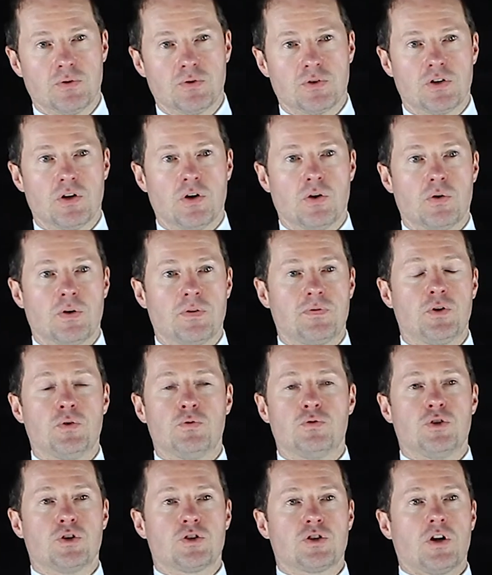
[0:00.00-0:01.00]
So if you've
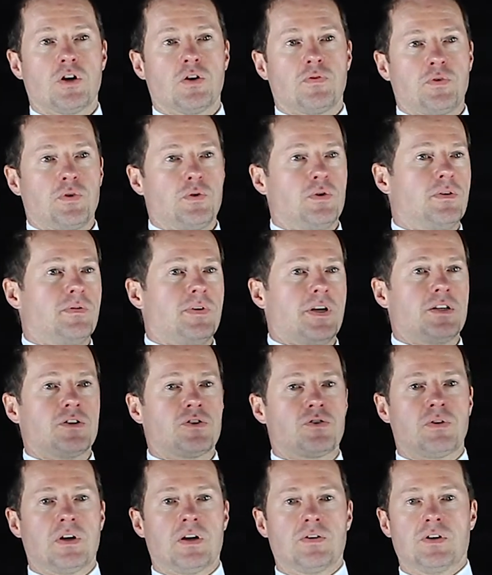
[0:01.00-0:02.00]
just got a few events
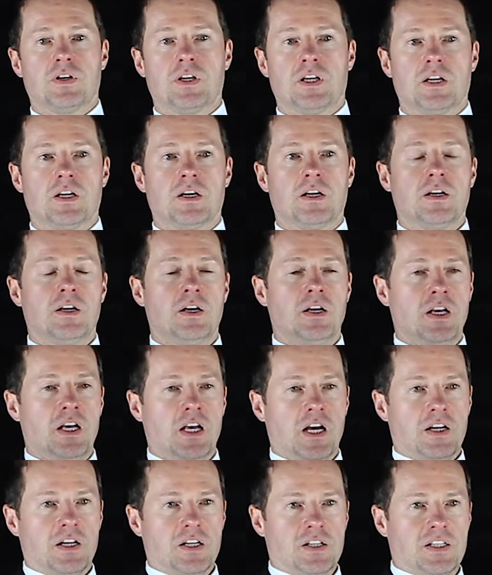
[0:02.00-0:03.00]
throughout the year
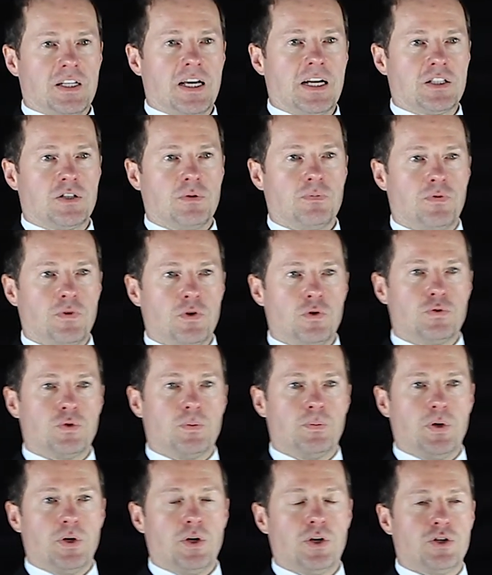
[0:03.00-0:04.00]
and it's stacked up for you to
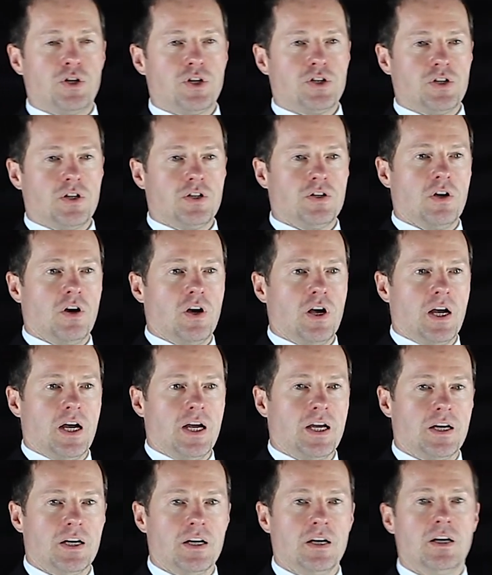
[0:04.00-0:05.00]
purchase and not
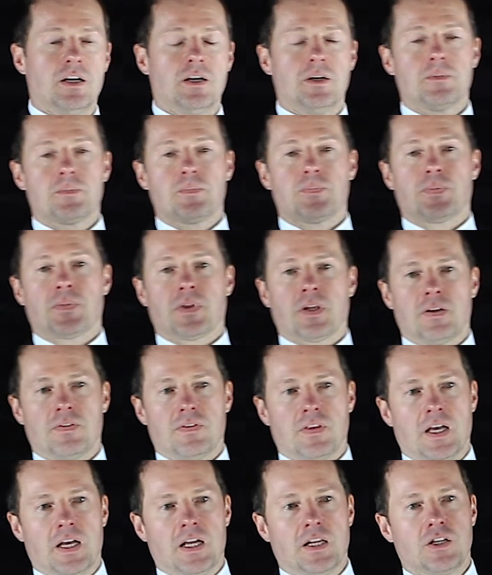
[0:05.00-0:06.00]
hire,
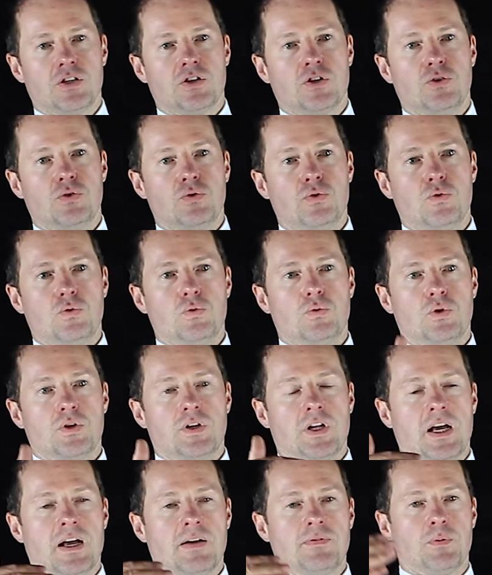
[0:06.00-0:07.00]
then you would
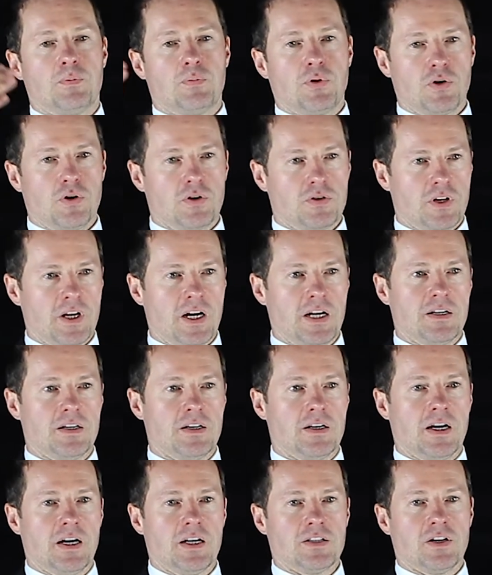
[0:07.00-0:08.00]
have a product that
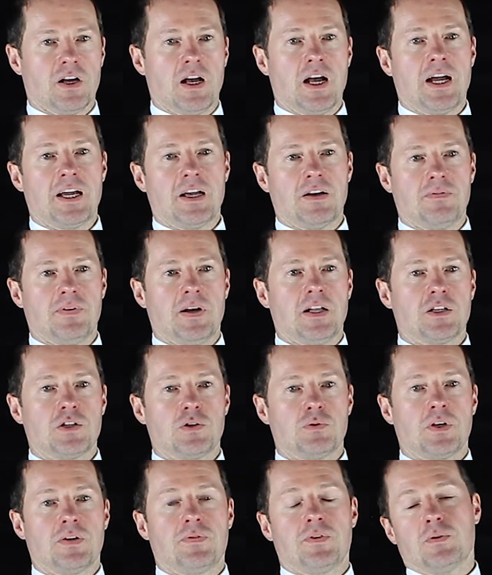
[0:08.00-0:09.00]
has a higher value
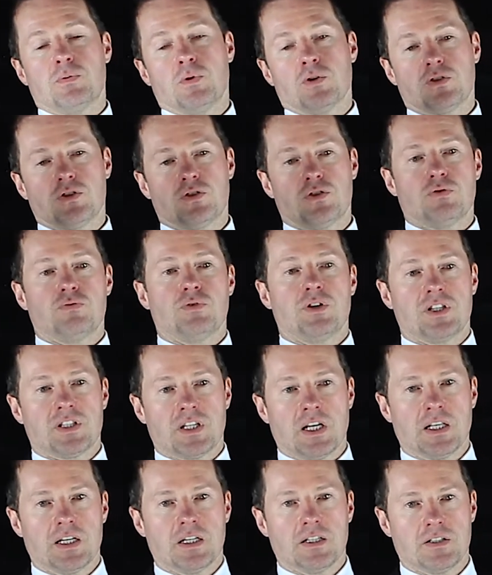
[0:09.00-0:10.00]
if you wanted to
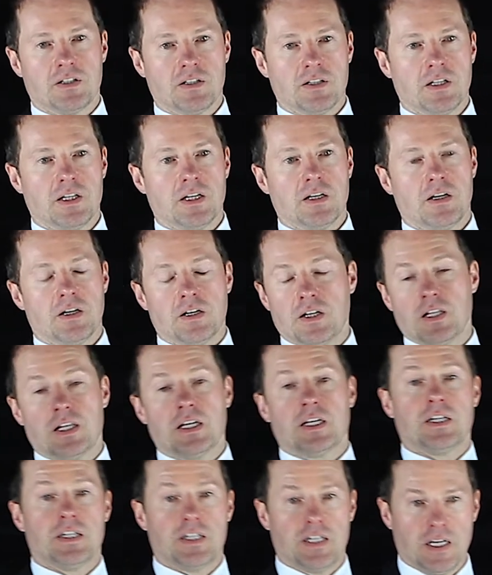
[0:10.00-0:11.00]
resell it at a
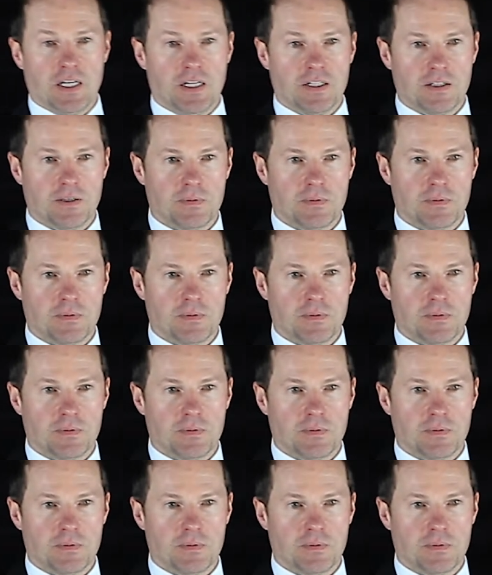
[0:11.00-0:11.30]
later date.